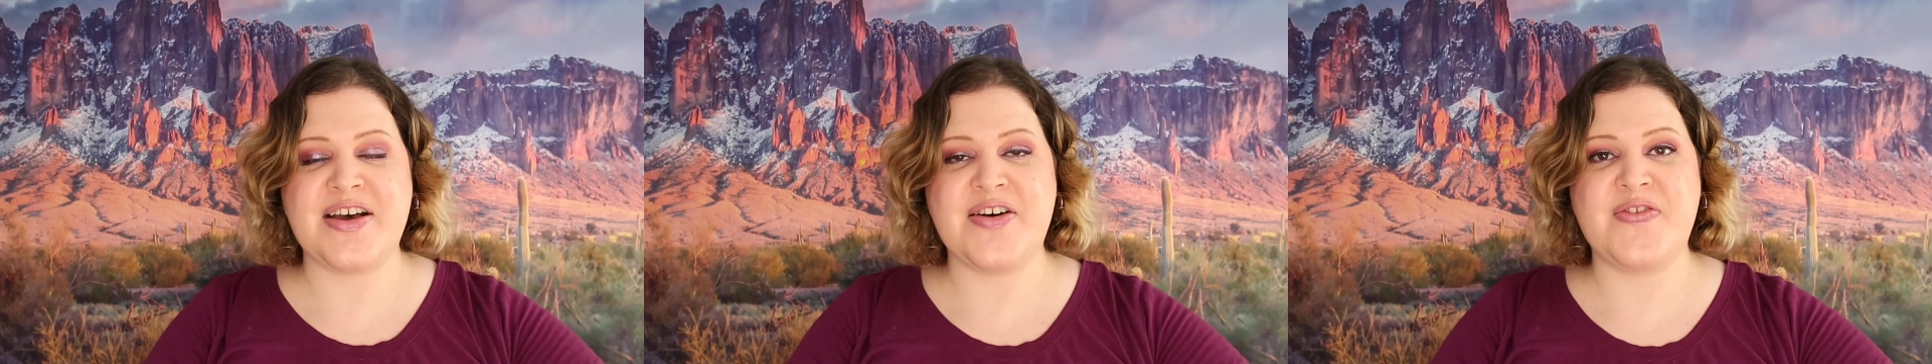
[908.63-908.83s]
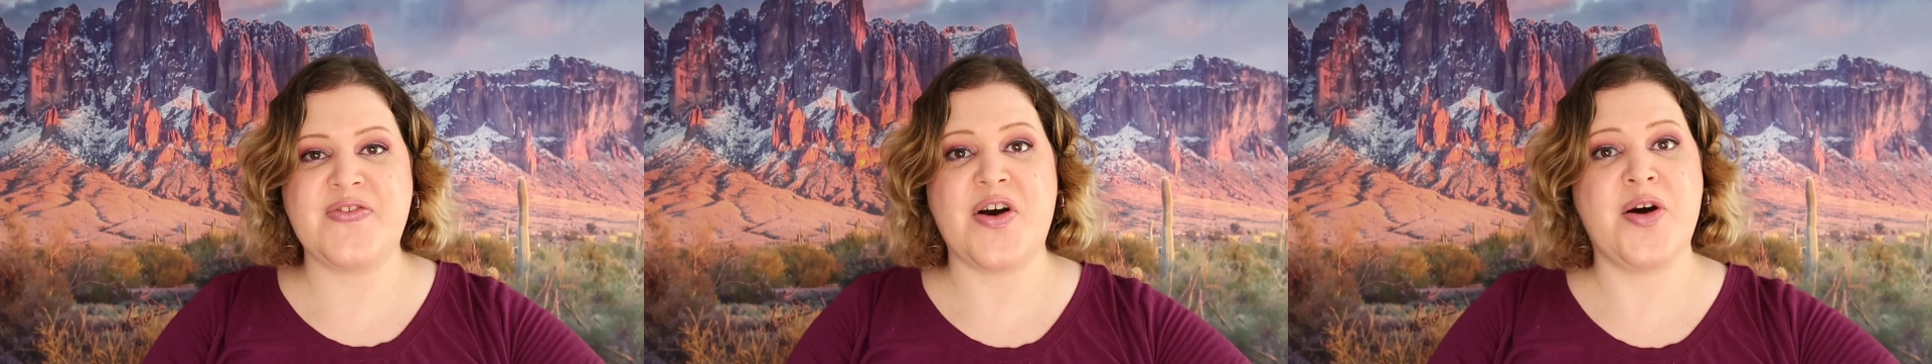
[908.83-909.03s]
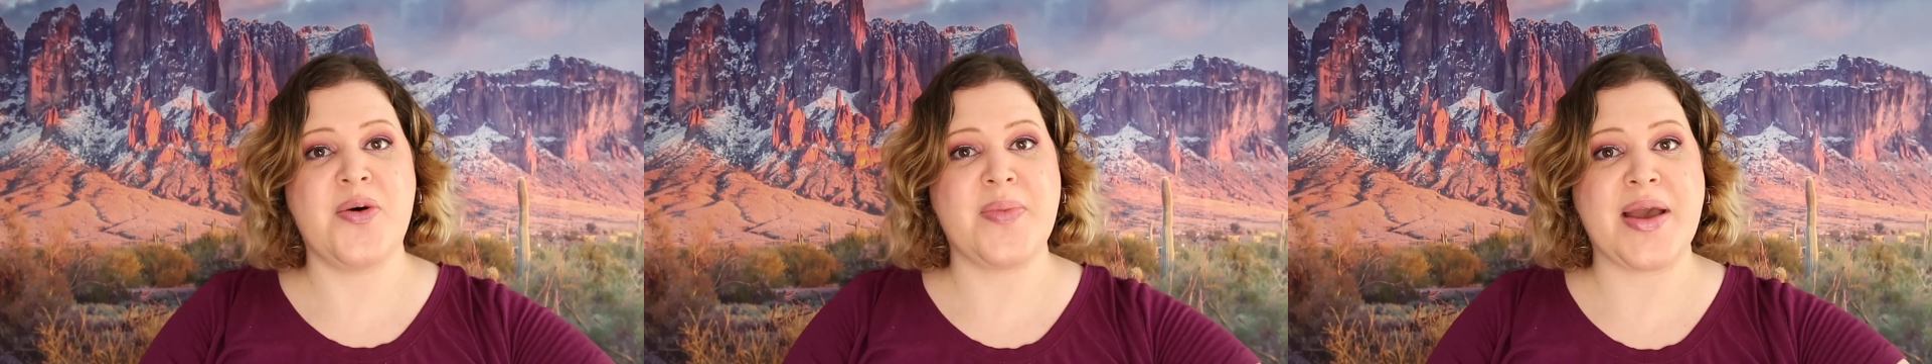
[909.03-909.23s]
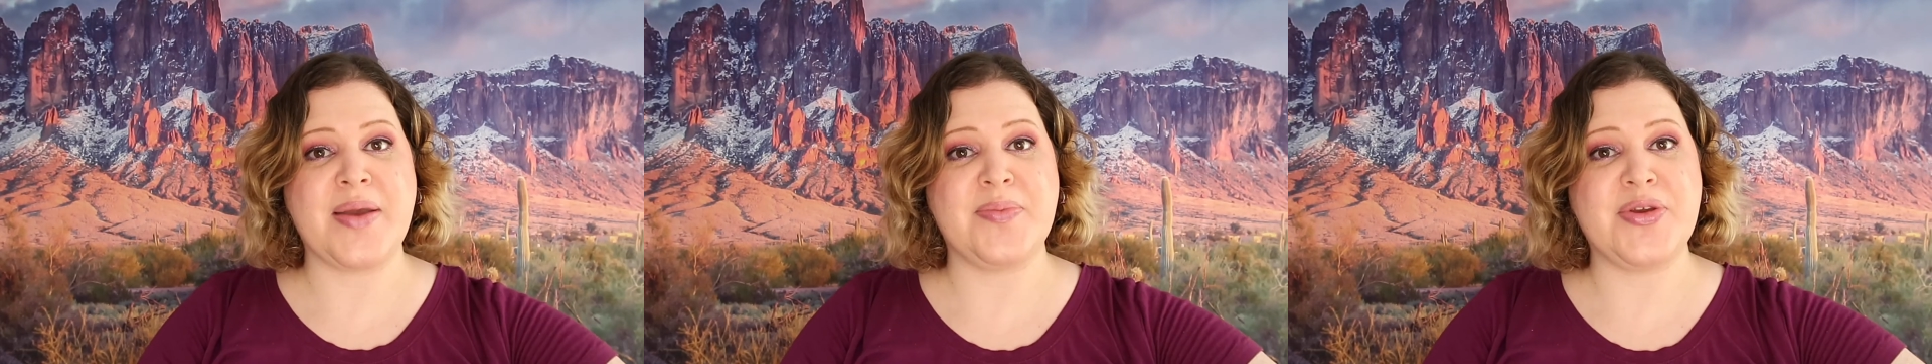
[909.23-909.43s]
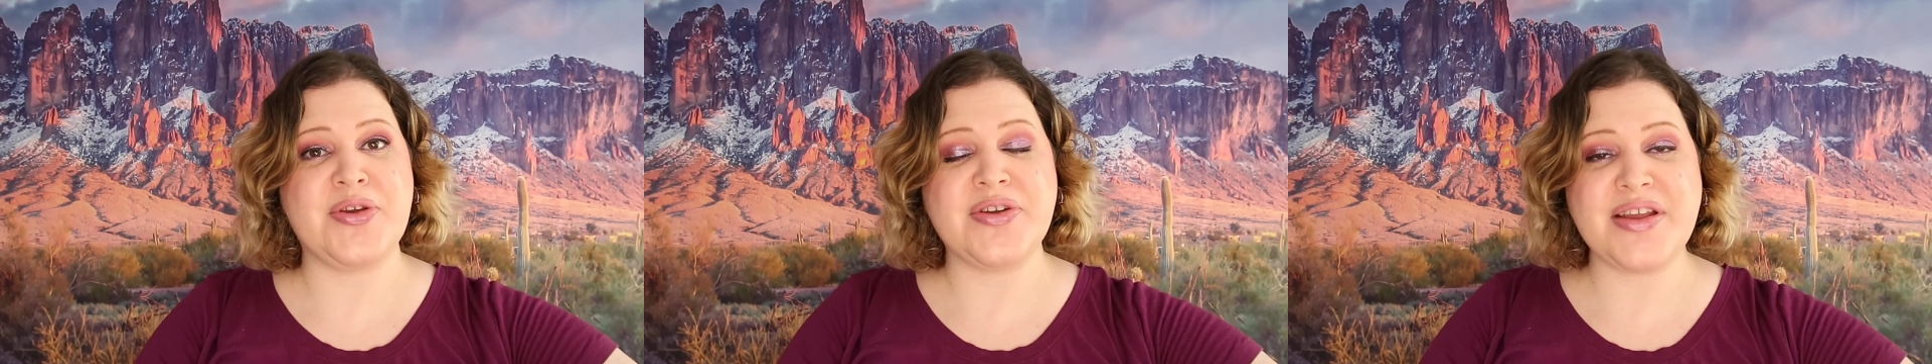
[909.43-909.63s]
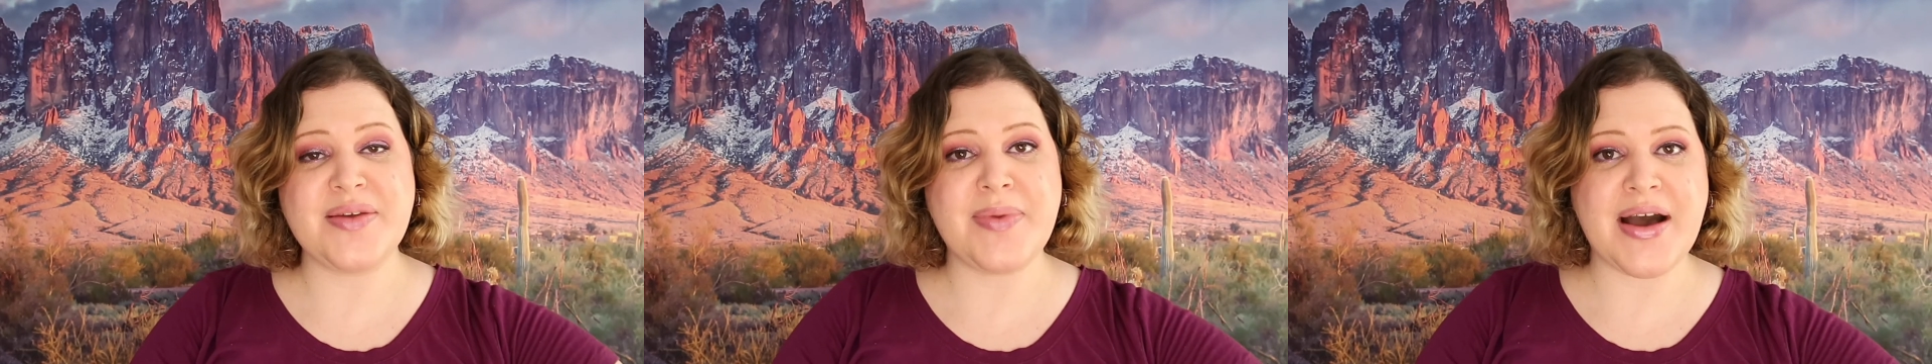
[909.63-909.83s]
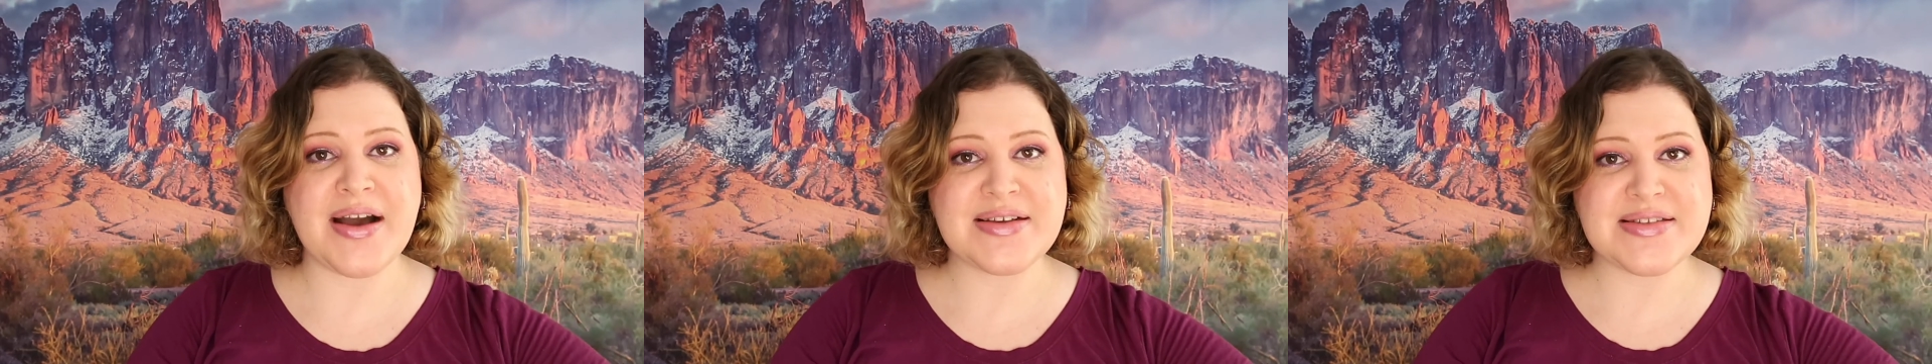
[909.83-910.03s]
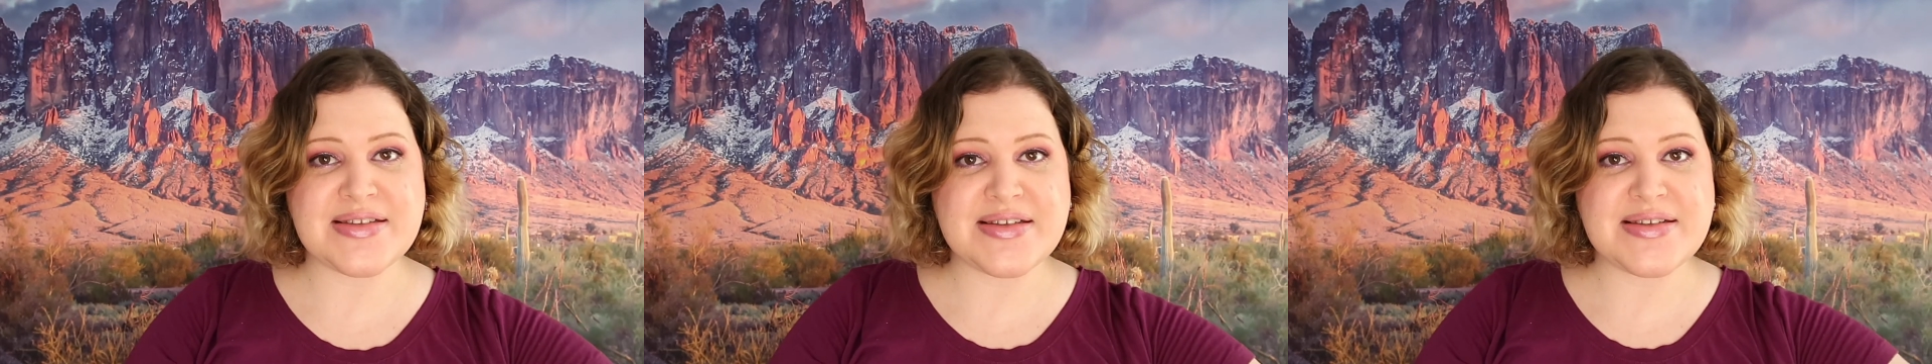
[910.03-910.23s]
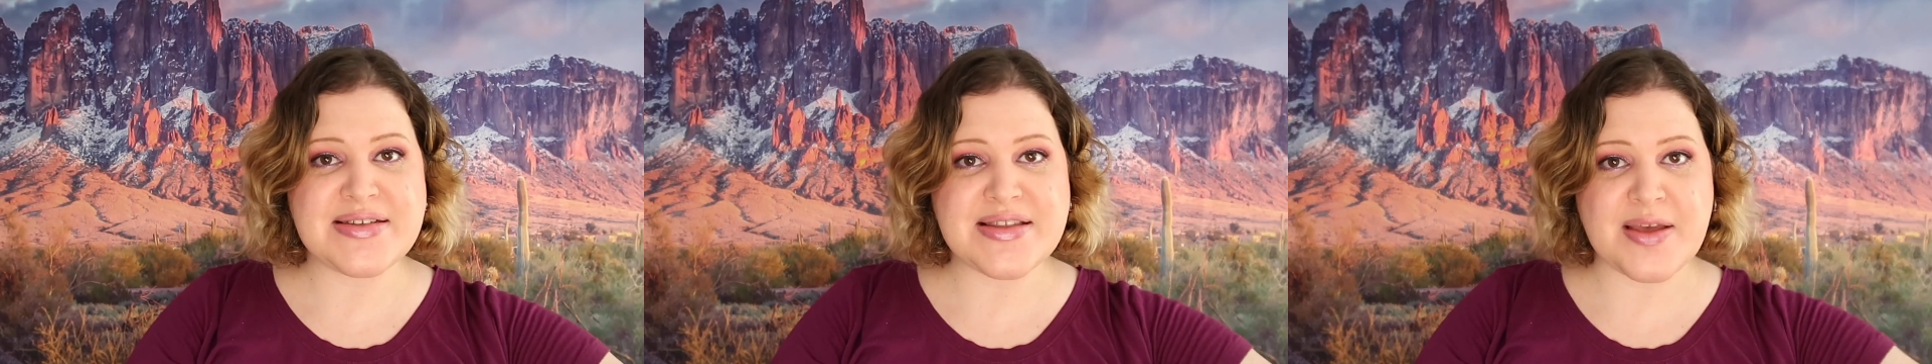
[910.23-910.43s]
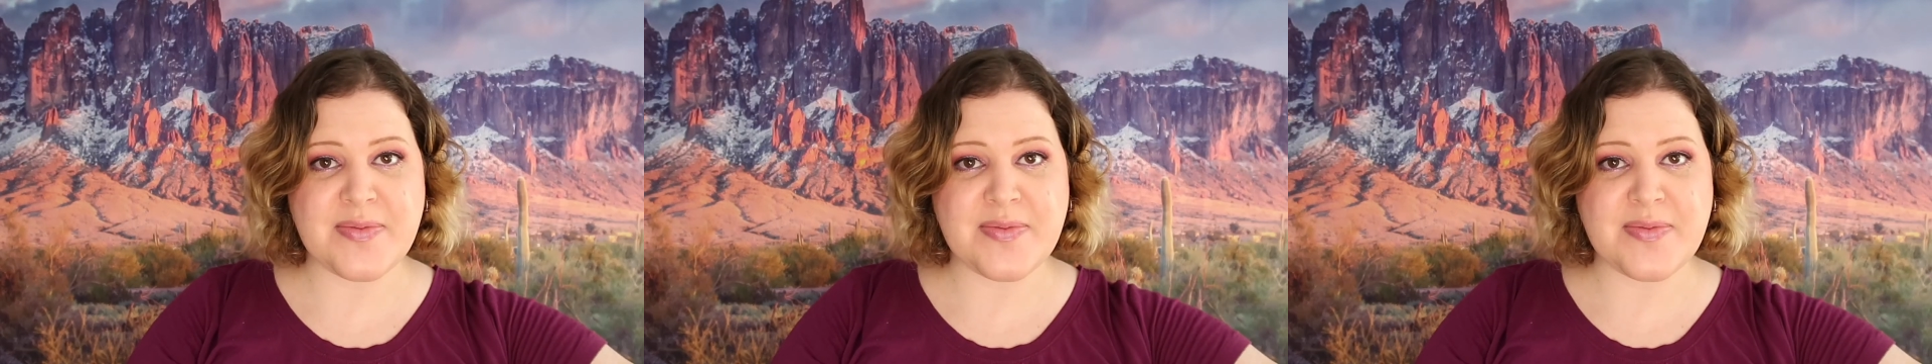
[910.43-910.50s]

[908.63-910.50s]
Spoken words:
of all my beauty boxes.